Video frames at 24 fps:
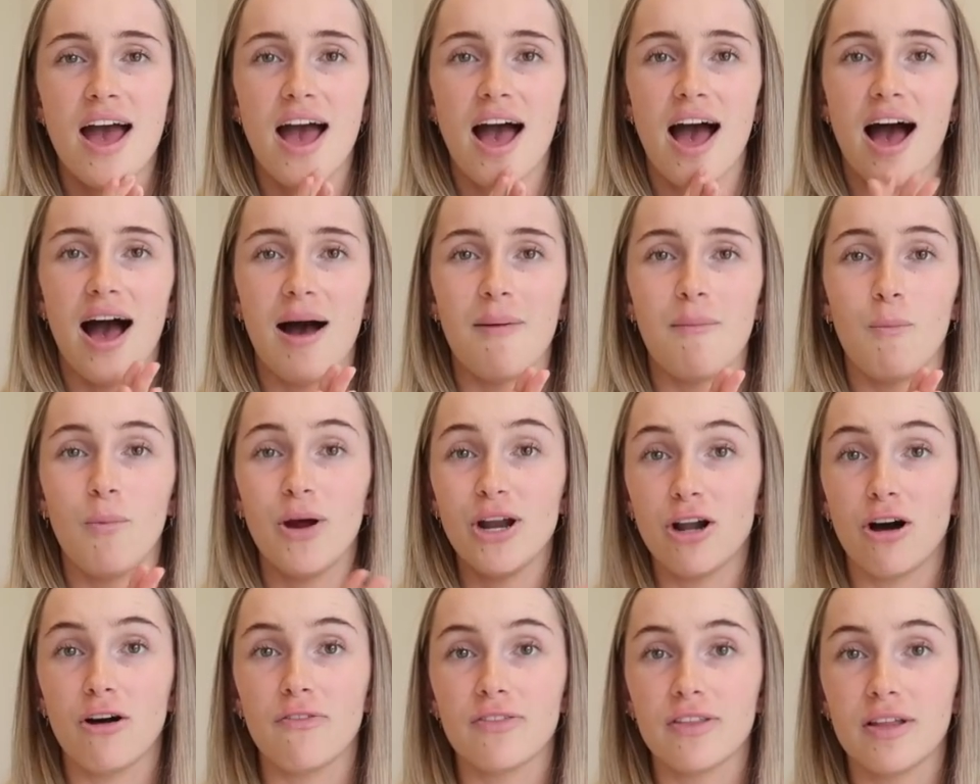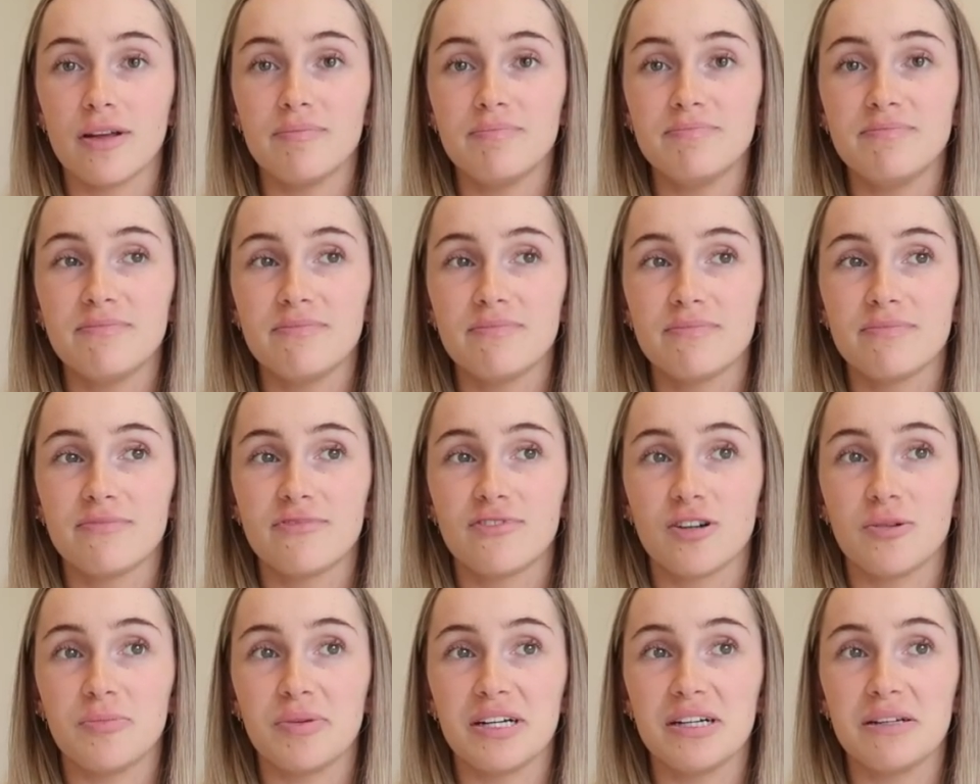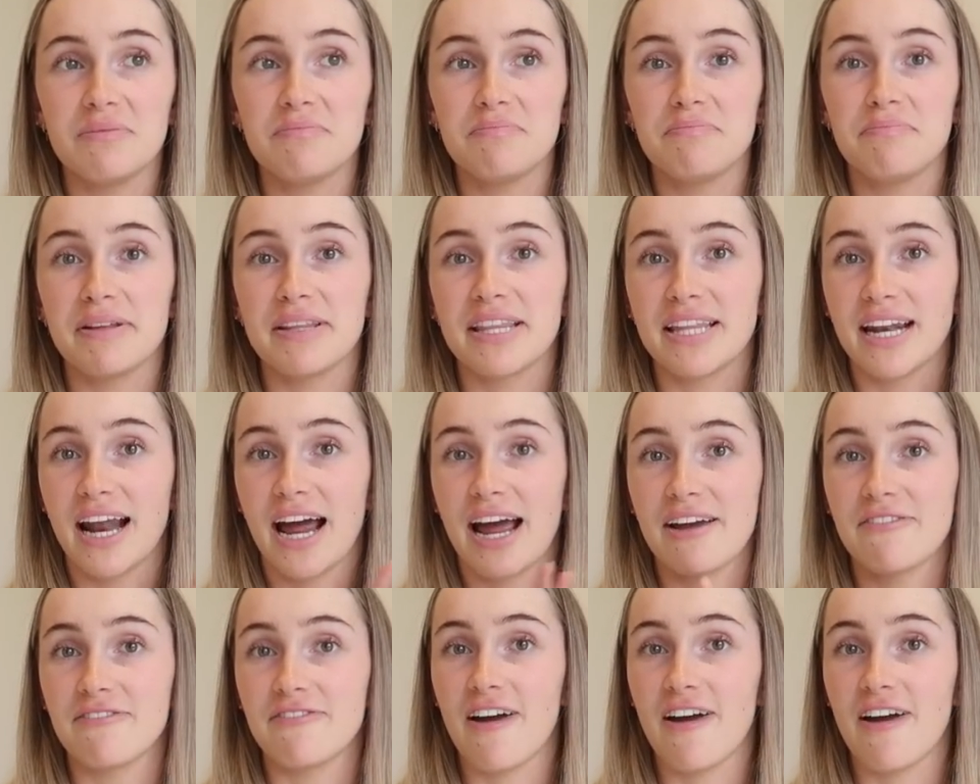Went off them for a bit, but then I